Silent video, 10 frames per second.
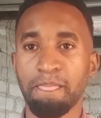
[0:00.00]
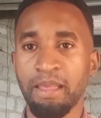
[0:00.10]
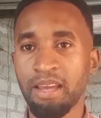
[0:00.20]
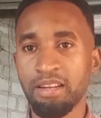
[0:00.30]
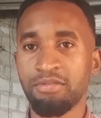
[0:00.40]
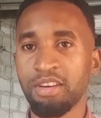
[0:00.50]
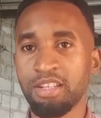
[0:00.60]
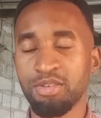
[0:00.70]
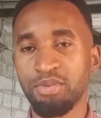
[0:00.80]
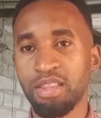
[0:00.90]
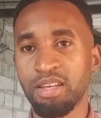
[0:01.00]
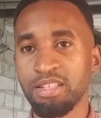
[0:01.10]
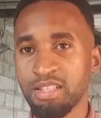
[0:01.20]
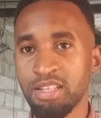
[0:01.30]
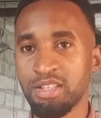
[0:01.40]
get affected with a
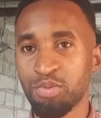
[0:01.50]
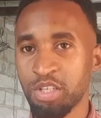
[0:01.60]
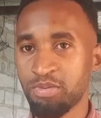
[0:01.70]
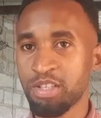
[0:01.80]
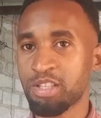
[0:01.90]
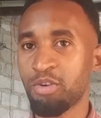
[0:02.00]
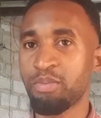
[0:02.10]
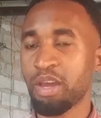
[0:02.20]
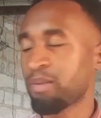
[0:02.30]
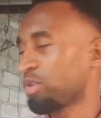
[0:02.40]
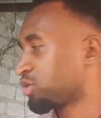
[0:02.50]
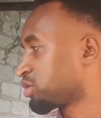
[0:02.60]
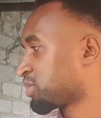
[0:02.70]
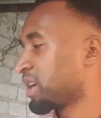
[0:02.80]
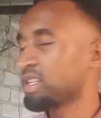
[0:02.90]
disease, which means they'll be able to
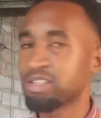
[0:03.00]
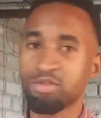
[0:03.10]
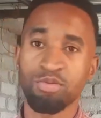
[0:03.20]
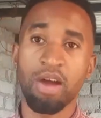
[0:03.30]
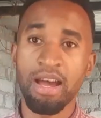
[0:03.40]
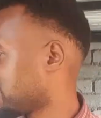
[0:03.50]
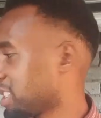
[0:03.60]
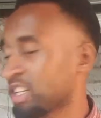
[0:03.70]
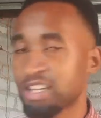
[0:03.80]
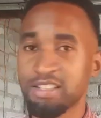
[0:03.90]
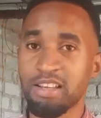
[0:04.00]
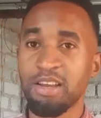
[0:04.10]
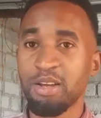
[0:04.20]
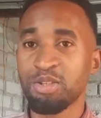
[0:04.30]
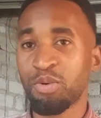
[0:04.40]
spread it to other chickens.
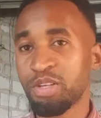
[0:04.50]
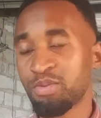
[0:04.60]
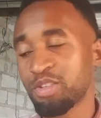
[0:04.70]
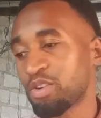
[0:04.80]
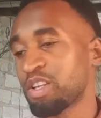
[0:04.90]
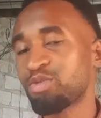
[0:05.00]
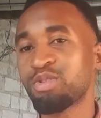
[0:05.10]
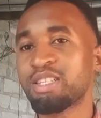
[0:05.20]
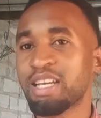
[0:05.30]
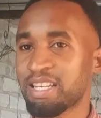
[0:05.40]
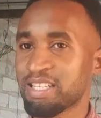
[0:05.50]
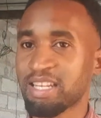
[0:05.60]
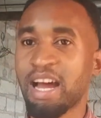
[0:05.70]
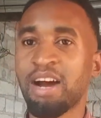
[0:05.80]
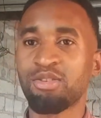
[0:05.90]
So which means you need to take it
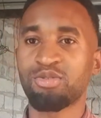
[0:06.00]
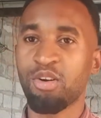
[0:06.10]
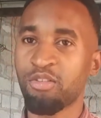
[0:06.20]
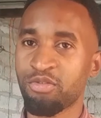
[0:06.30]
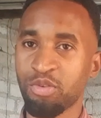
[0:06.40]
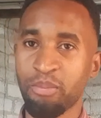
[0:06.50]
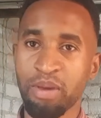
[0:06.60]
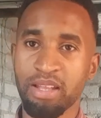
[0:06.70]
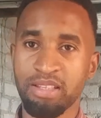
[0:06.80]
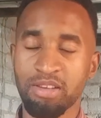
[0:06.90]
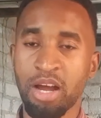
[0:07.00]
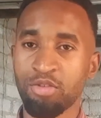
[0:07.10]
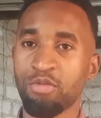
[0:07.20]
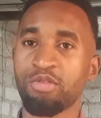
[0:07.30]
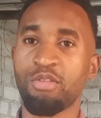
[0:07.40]
out of your beds, out
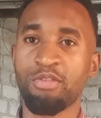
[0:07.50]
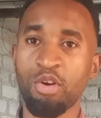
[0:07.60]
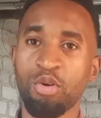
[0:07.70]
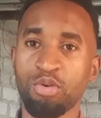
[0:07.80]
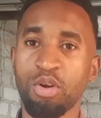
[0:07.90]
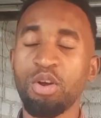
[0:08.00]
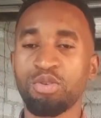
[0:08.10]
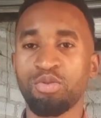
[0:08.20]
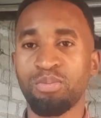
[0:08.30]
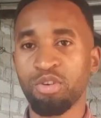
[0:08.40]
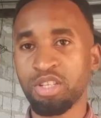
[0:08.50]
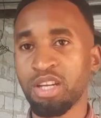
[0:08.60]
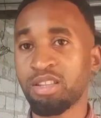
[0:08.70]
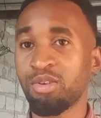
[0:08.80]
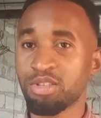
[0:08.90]
of your flock, to
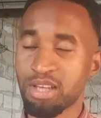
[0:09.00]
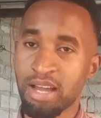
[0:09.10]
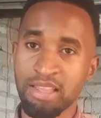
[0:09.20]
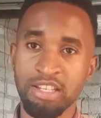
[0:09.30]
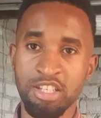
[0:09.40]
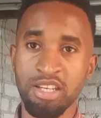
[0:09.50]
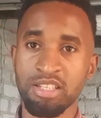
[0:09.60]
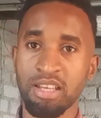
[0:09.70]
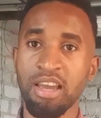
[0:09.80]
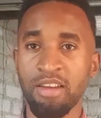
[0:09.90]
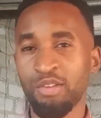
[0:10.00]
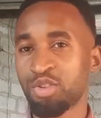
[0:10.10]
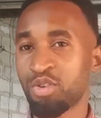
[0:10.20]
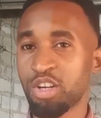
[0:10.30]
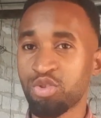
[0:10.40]
protect those other chicks. If it's
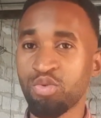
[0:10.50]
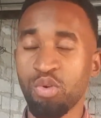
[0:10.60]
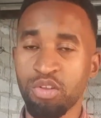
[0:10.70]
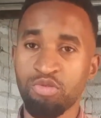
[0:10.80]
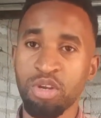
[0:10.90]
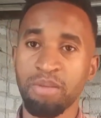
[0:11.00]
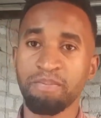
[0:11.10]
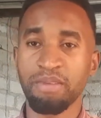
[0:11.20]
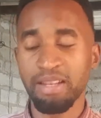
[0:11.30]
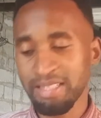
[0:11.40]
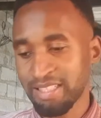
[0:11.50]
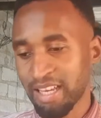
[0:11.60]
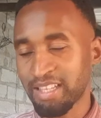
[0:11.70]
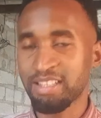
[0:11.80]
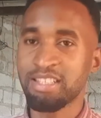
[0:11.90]
only 2 or 3,
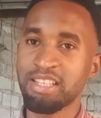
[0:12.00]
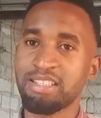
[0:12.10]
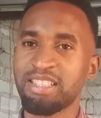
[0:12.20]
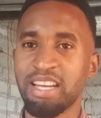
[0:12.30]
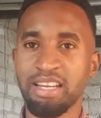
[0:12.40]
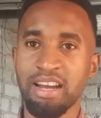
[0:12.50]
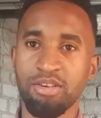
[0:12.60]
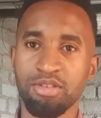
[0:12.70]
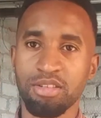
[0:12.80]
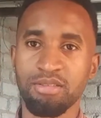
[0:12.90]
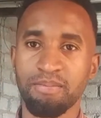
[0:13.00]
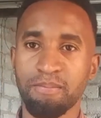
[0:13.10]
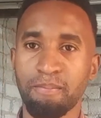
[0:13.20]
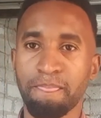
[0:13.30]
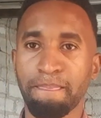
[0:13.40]
just take it out.
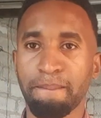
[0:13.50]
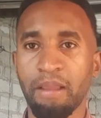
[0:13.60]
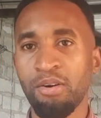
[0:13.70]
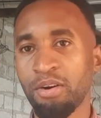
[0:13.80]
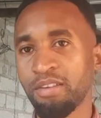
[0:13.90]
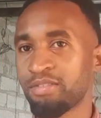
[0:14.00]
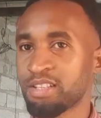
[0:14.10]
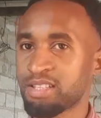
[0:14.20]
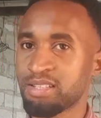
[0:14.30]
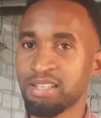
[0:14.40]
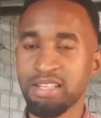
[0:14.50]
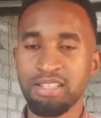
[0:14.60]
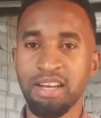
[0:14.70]
Or if it's just